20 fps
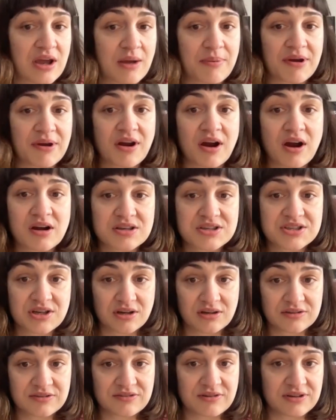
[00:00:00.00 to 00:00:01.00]
about
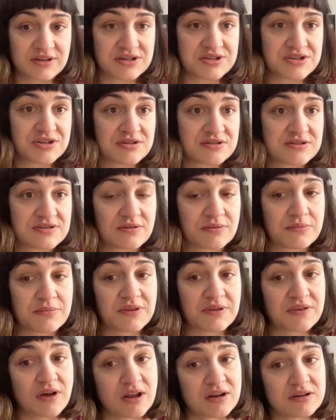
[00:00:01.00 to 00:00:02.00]
Ho-Chunk traditions of
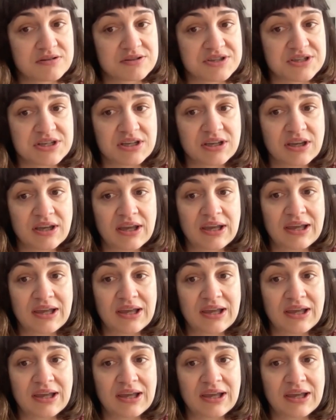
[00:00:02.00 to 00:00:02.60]
mythology